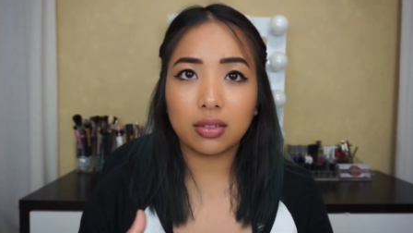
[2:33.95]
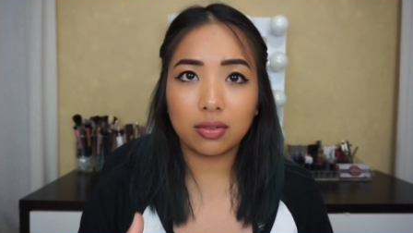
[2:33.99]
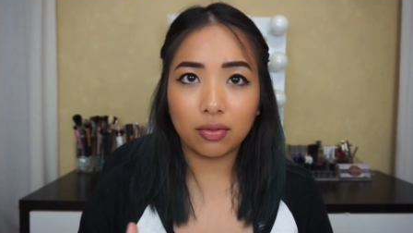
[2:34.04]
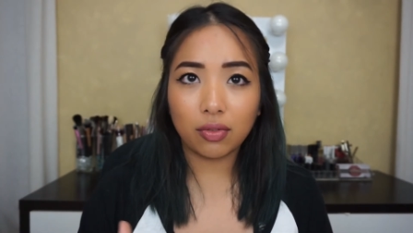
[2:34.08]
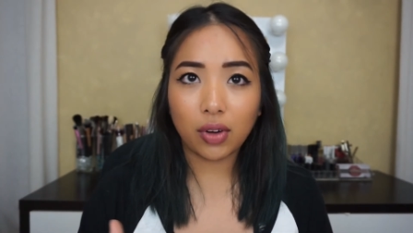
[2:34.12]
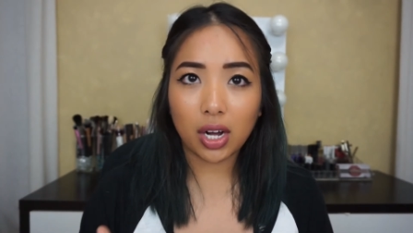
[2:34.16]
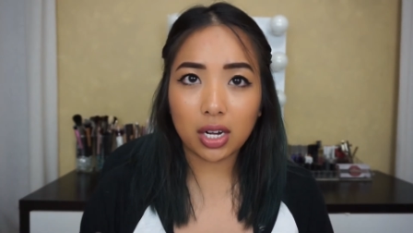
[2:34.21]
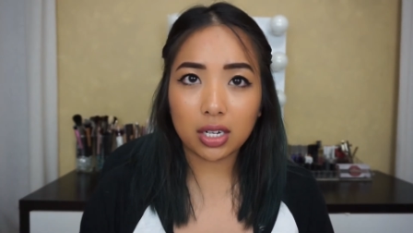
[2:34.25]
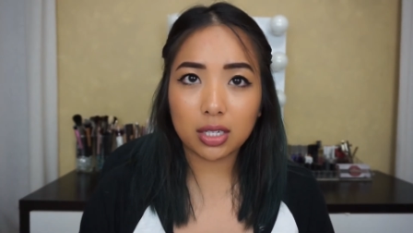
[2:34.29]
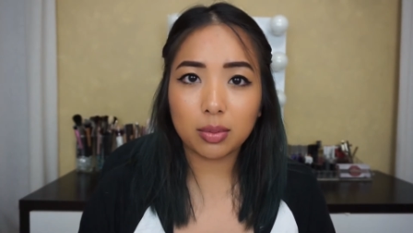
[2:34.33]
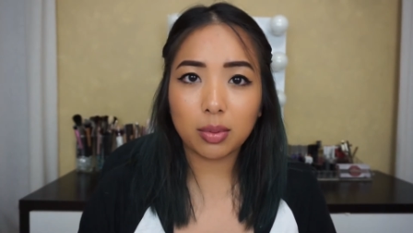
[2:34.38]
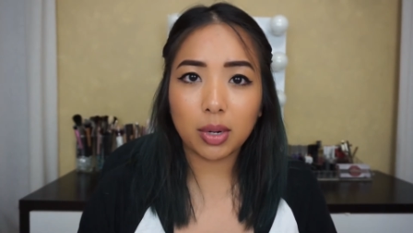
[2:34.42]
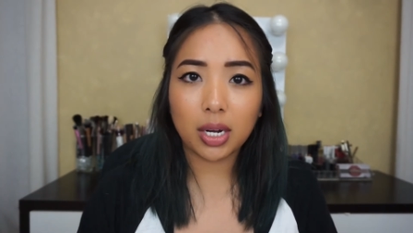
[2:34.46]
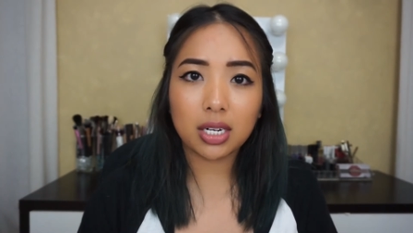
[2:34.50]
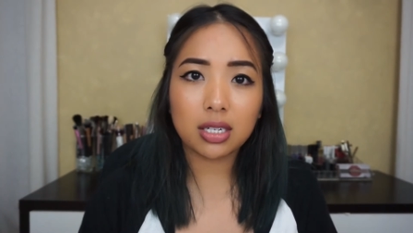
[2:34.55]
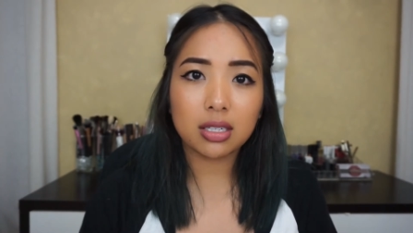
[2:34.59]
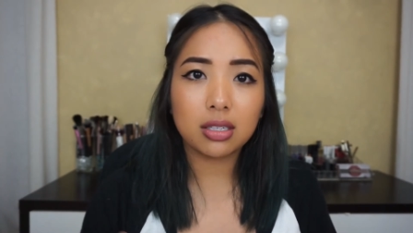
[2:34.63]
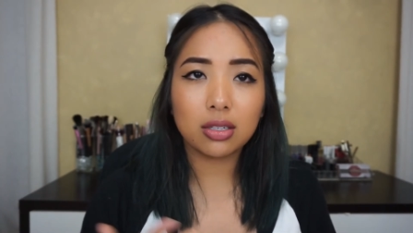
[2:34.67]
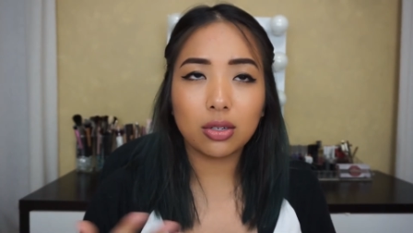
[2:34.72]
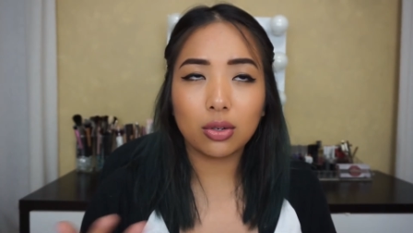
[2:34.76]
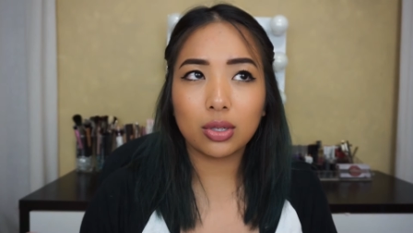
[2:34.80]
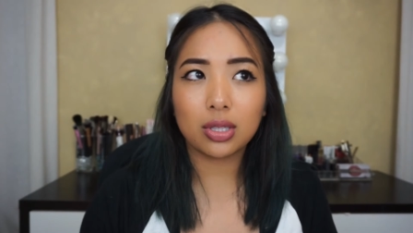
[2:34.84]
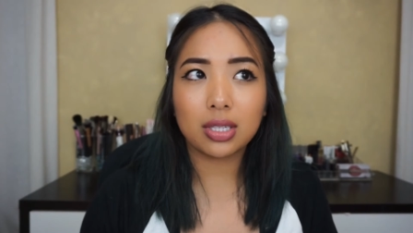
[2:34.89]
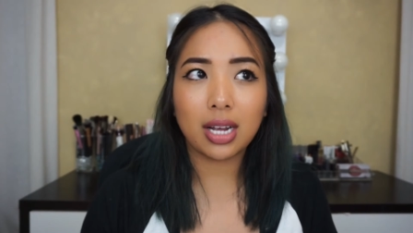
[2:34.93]
VoxBox,
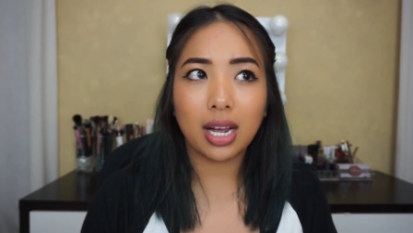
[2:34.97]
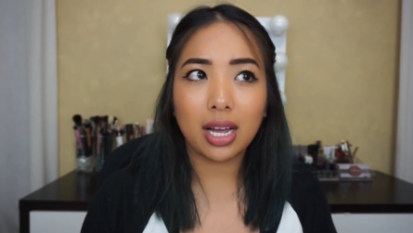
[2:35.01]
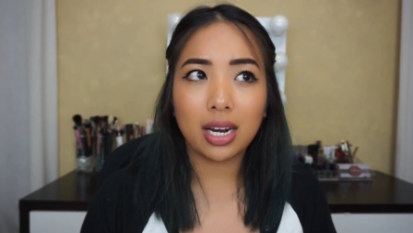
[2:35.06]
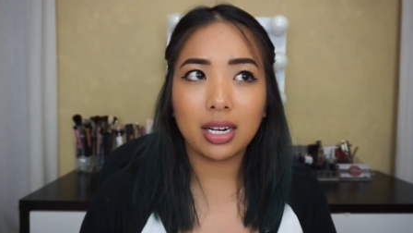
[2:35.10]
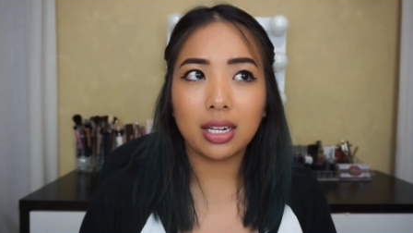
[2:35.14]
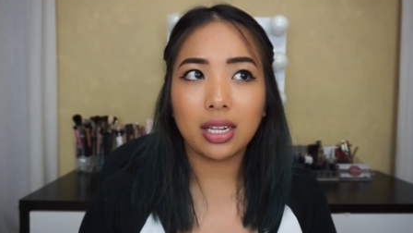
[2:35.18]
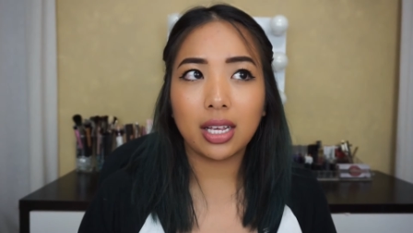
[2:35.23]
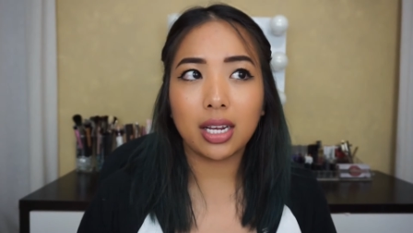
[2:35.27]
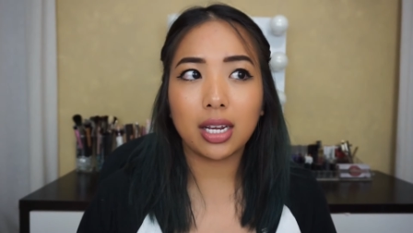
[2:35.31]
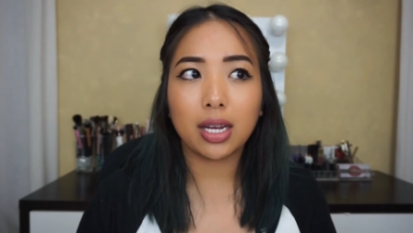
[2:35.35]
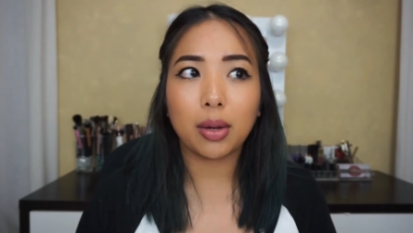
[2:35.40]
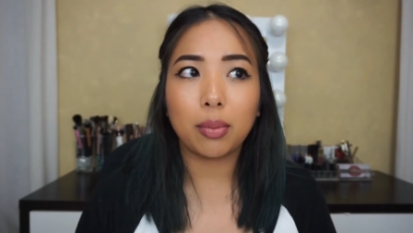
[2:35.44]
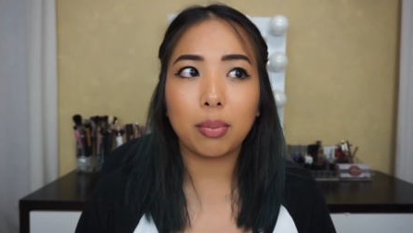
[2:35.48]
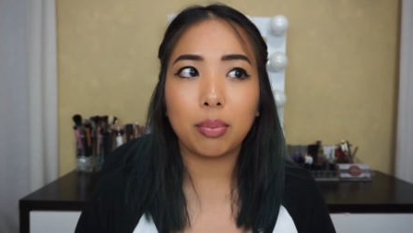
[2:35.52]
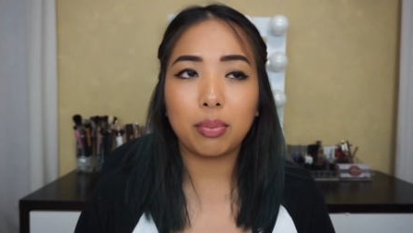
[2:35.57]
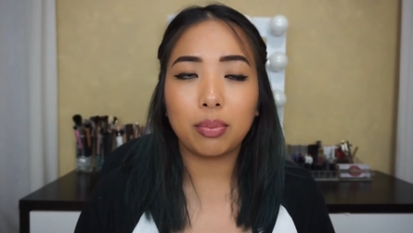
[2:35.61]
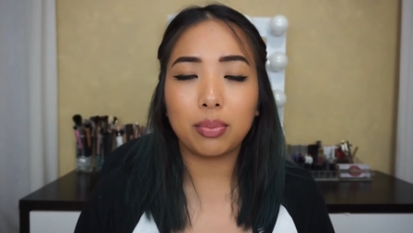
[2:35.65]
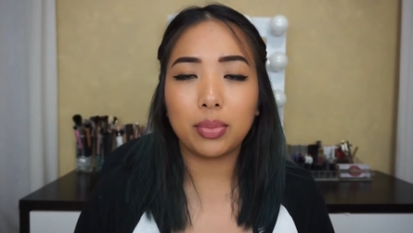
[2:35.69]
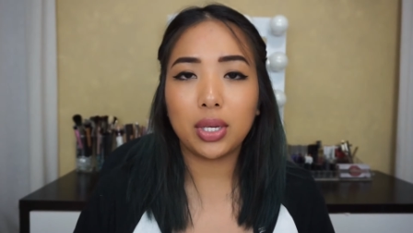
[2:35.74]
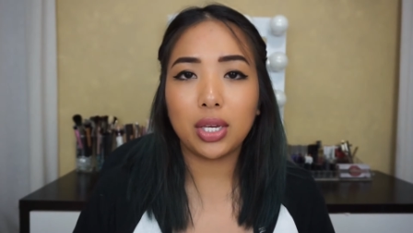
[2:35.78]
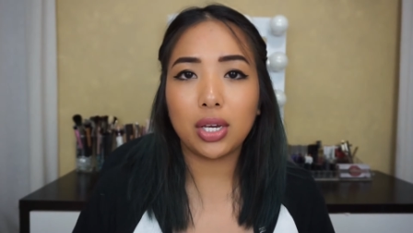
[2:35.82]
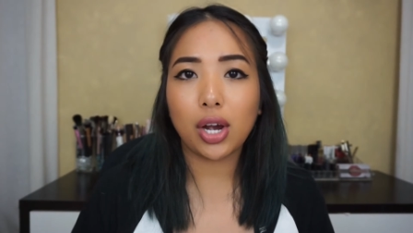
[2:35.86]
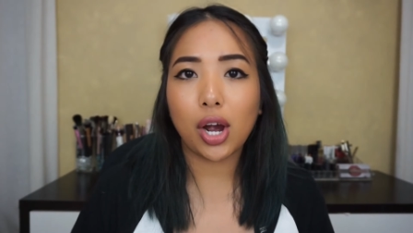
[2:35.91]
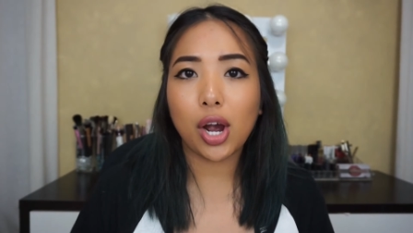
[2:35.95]
so it's kind of like a
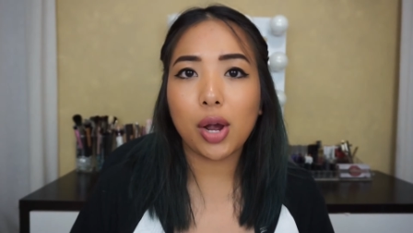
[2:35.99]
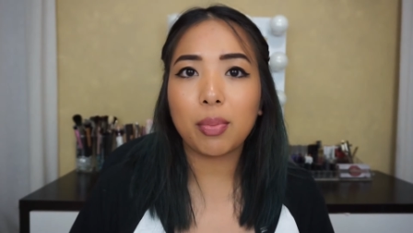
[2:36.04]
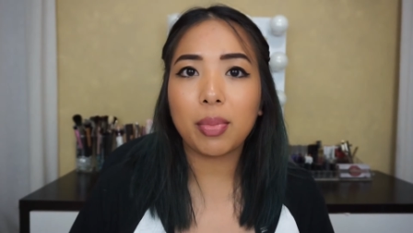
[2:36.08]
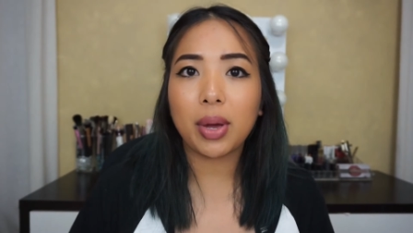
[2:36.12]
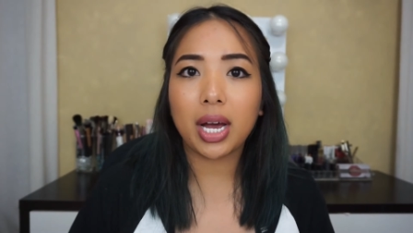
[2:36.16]
P R